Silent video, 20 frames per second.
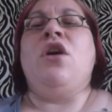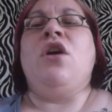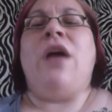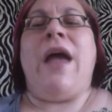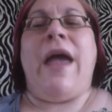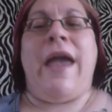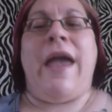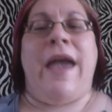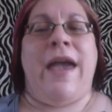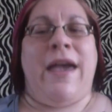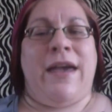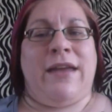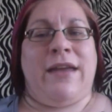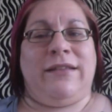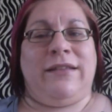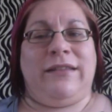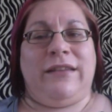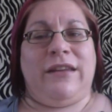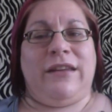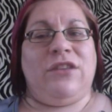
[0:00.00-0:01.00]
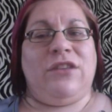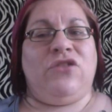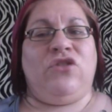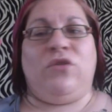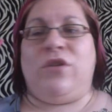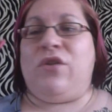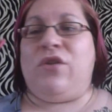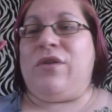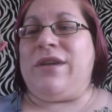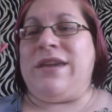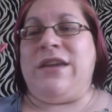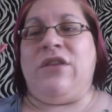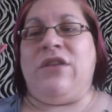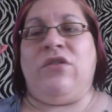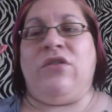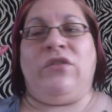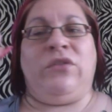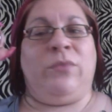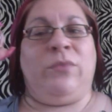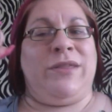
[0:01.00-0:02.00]
and do your
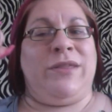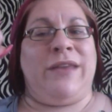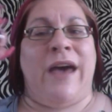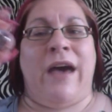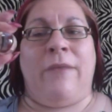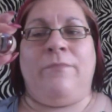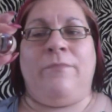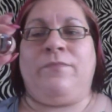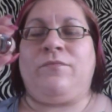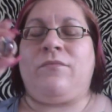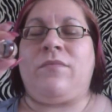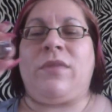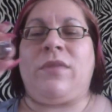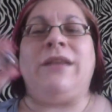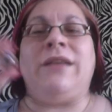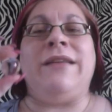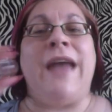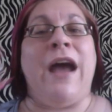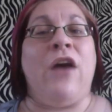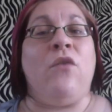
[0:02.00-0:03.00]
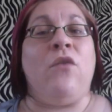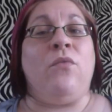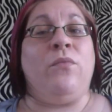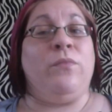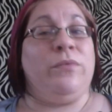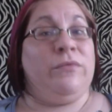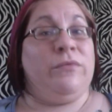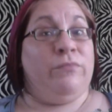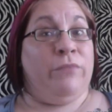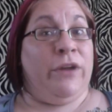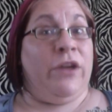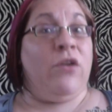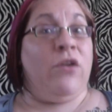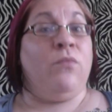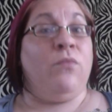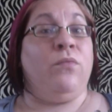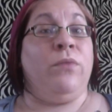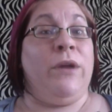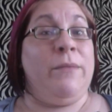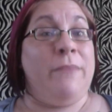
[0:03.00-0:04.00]
Kegels with that. Now, we
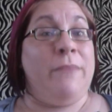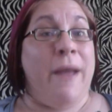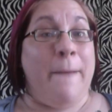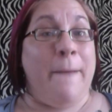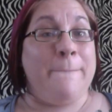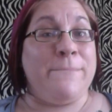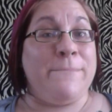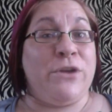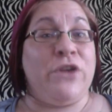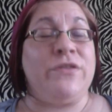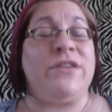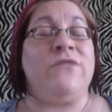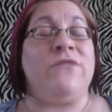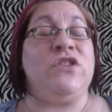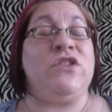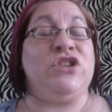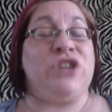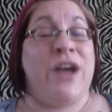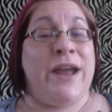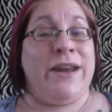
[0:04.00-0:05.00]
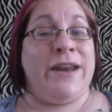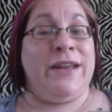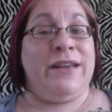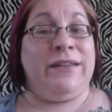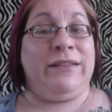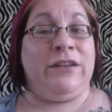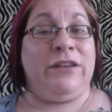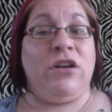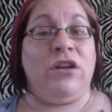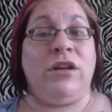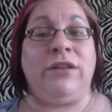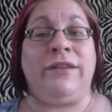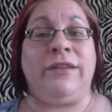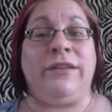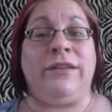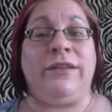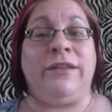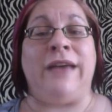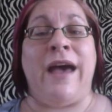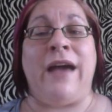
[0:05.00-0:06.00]
remember the vagina is a
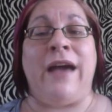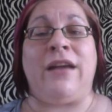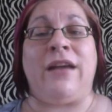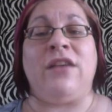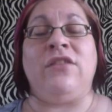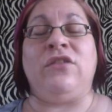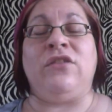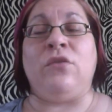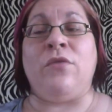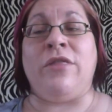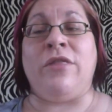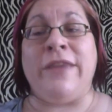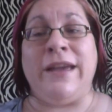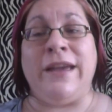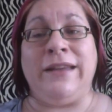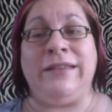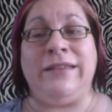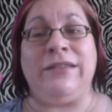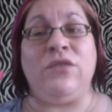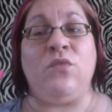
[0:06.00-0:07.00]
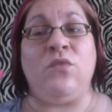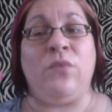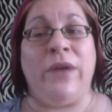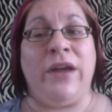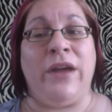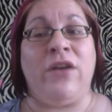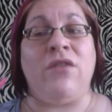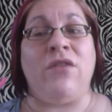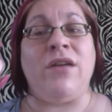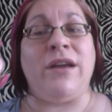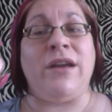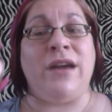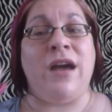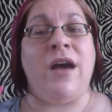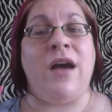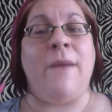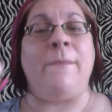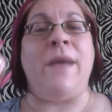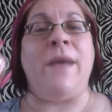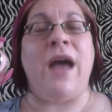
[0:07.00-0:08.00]
cul-de-sac, so this will
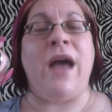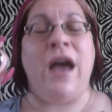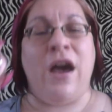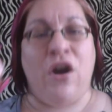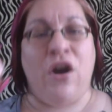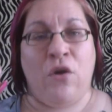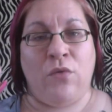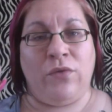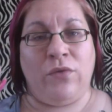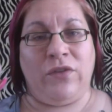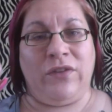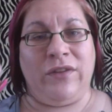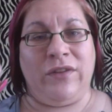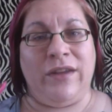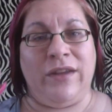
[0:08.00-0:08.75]
come out.